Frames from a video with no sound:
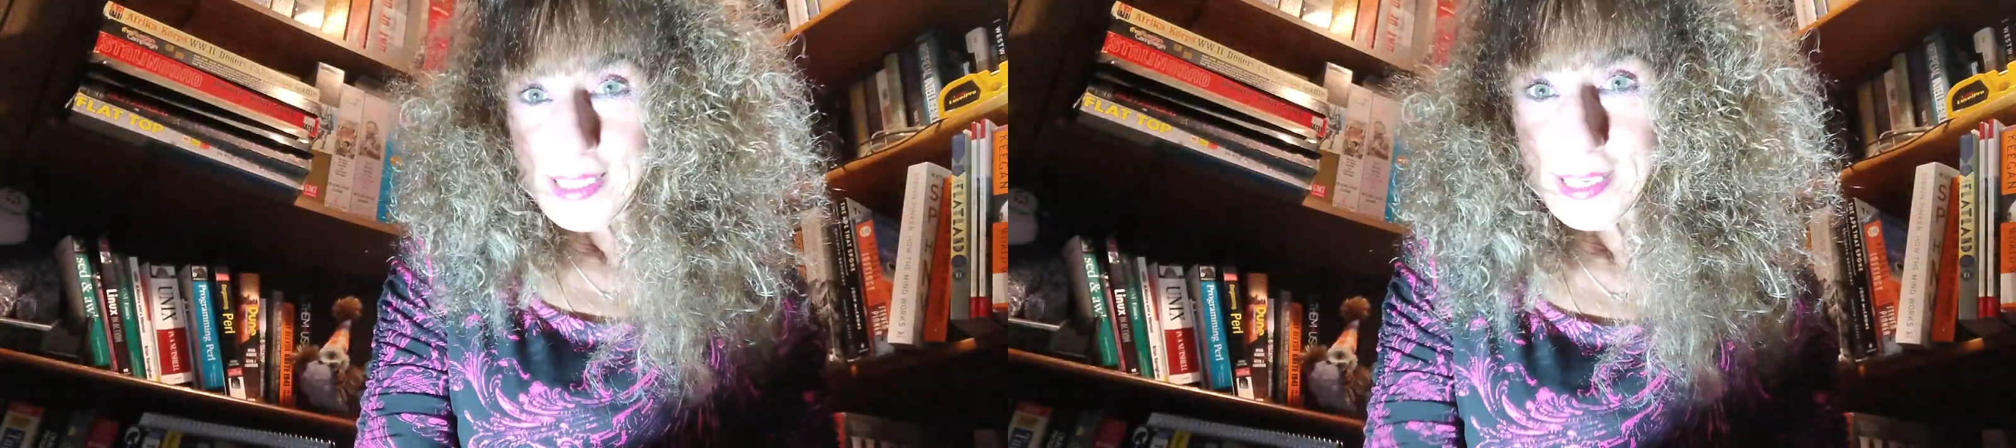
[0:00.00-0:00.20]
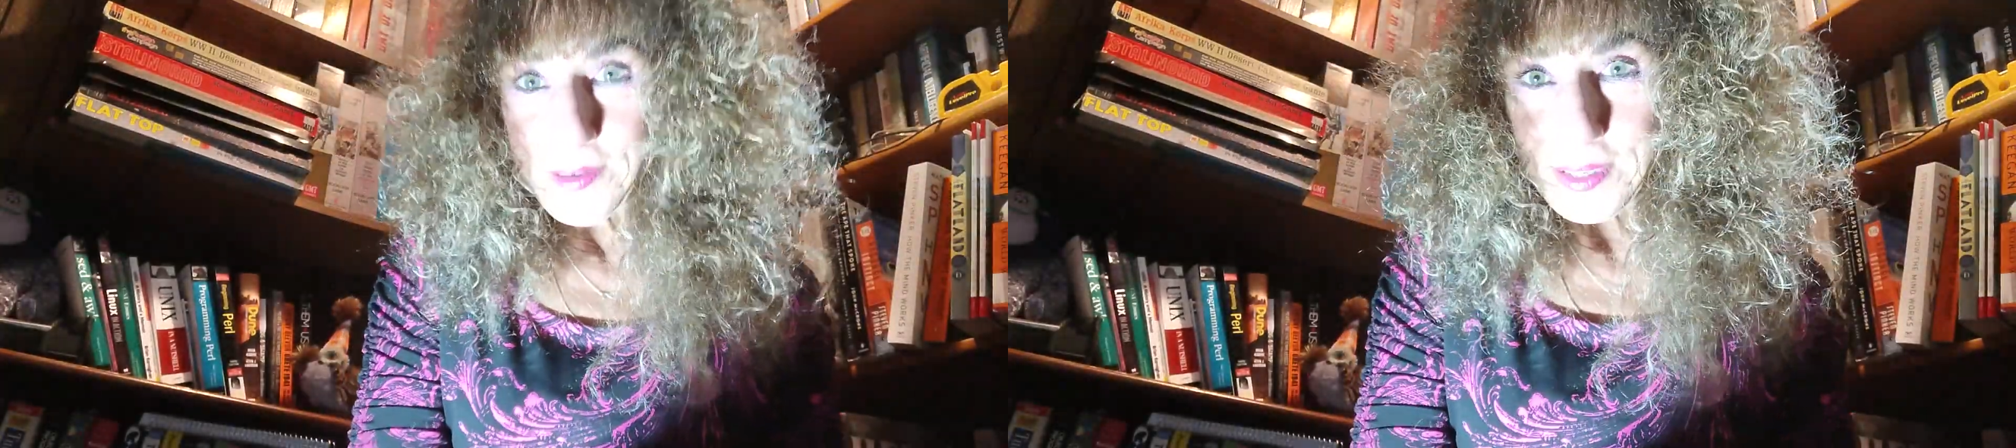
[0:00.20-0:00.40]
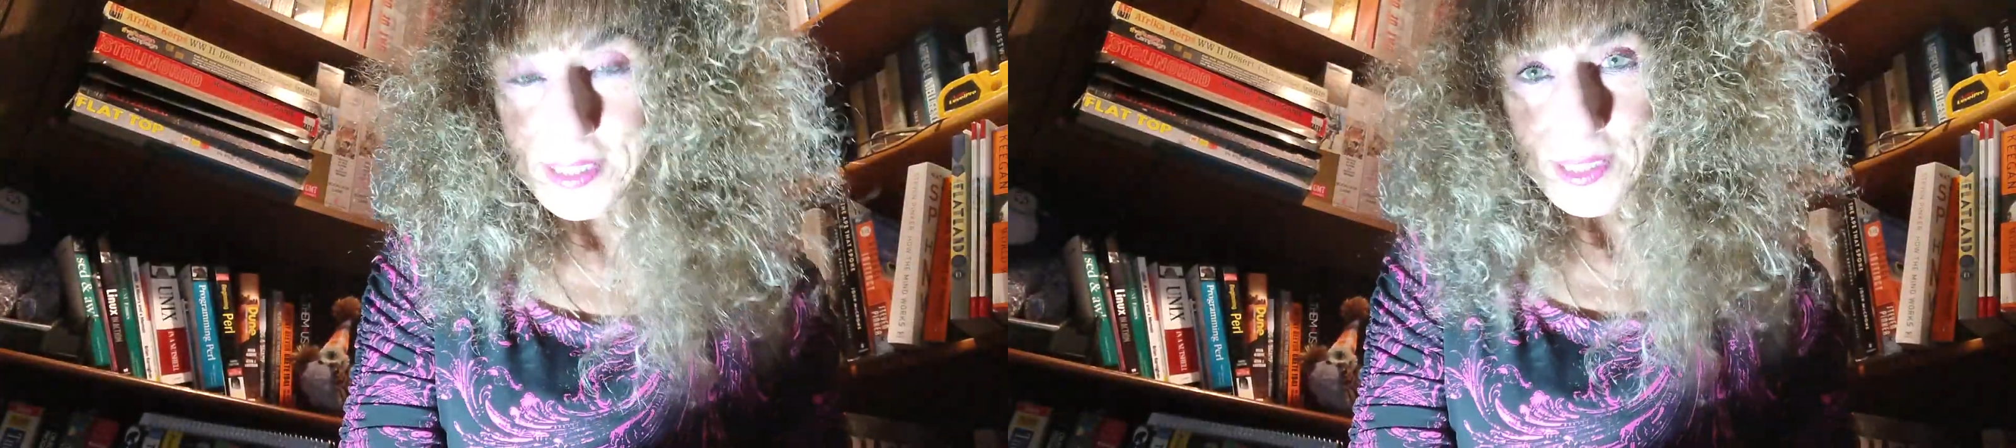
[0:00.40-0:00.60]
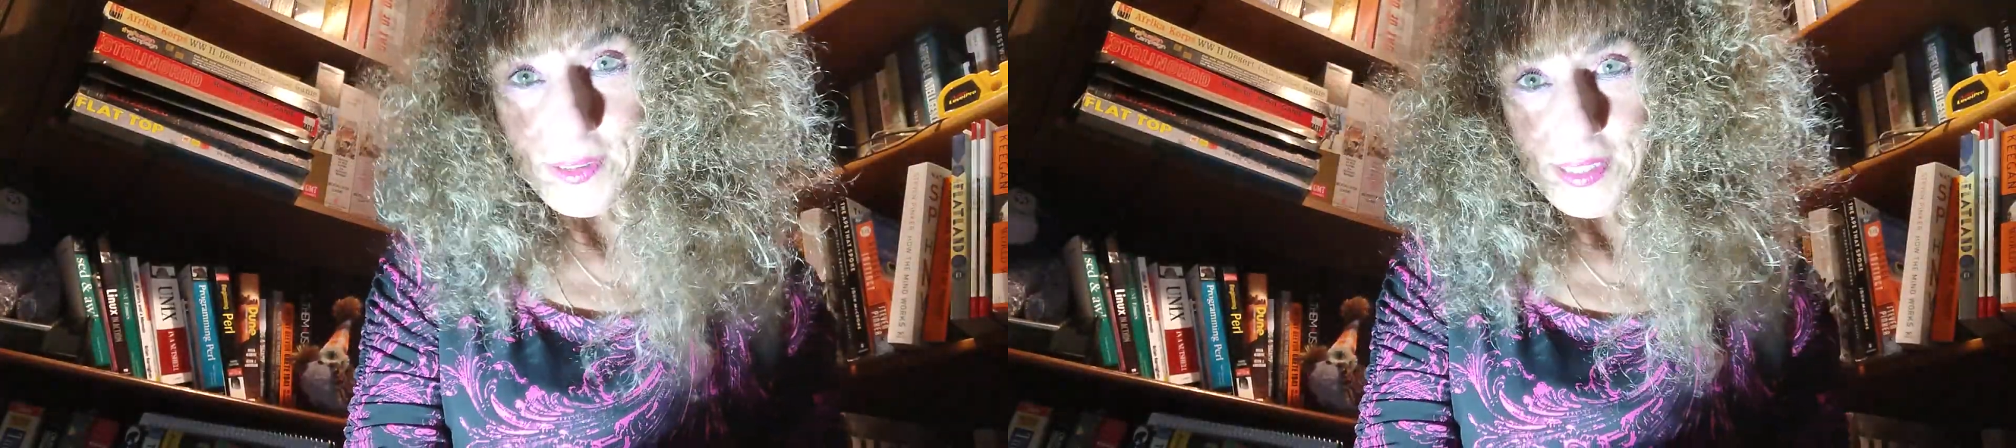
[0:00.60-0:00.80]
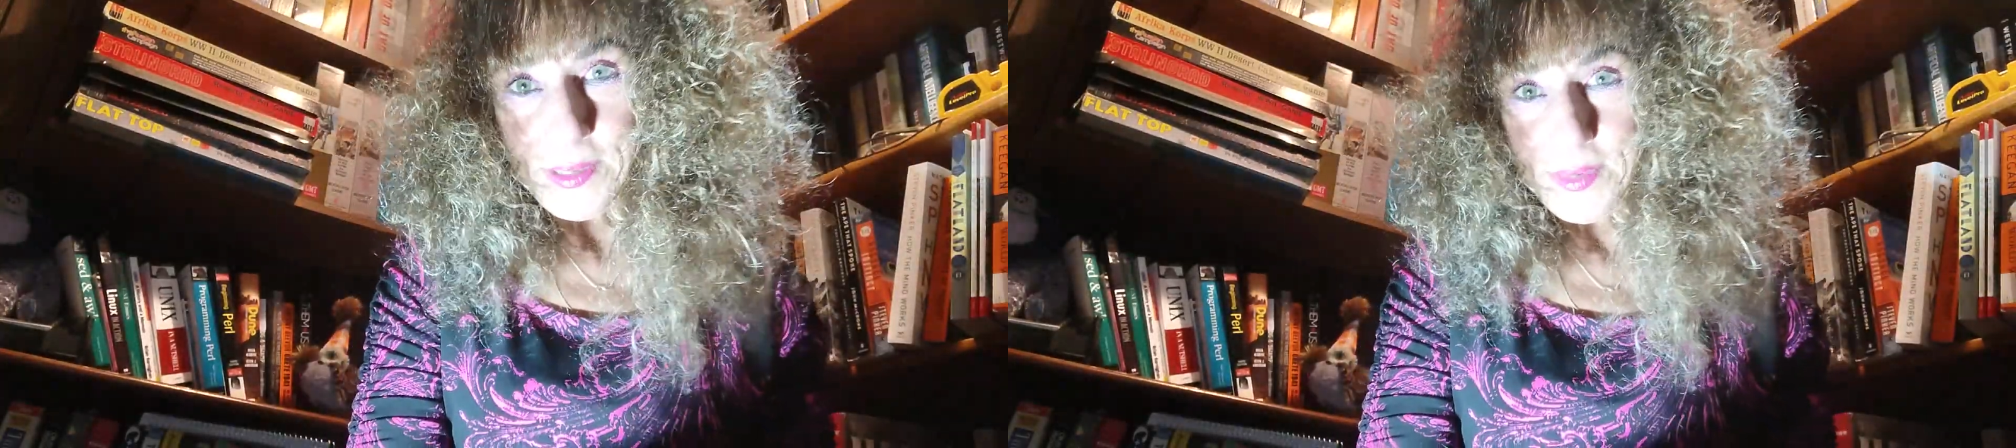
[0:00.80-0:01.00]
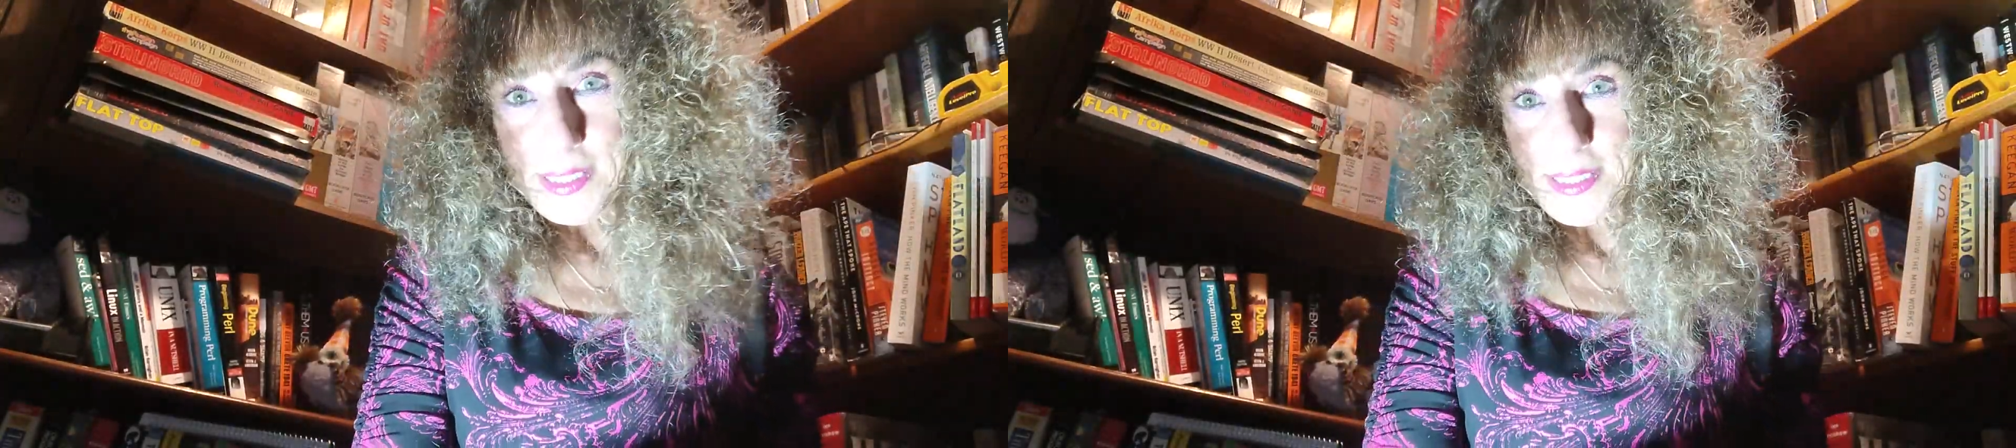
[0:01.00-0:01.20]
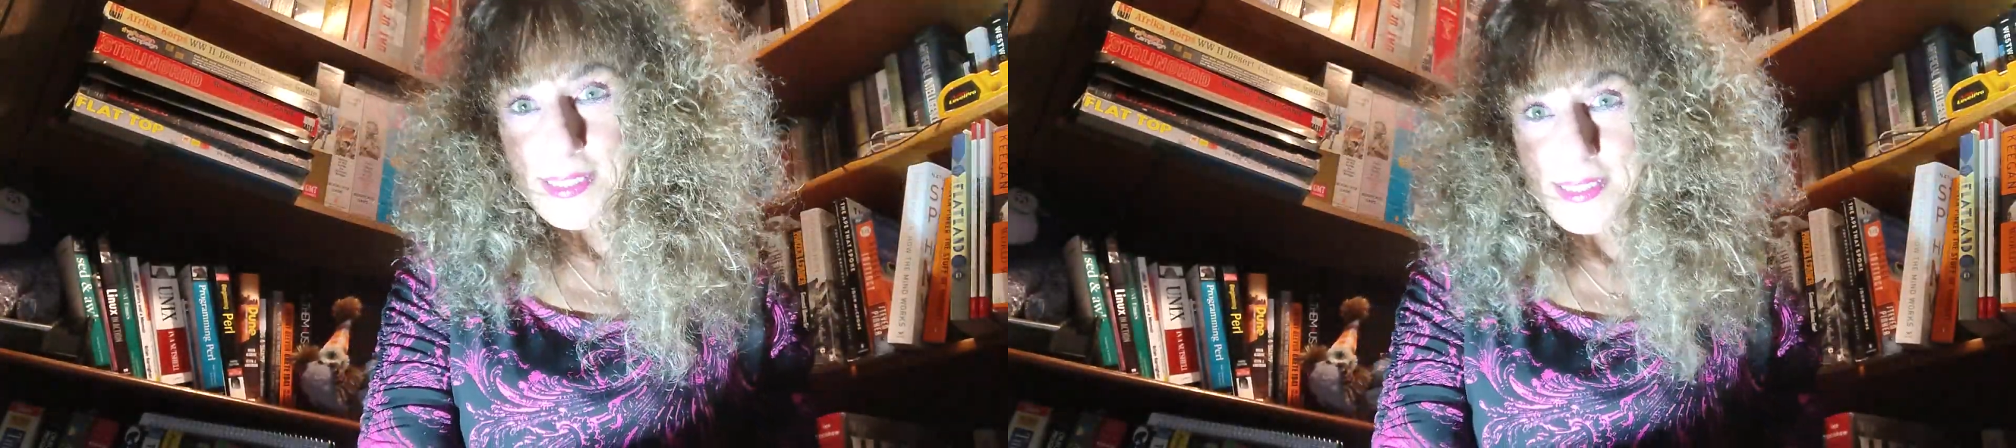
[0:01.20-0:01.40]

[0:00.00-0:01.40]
There, so there was,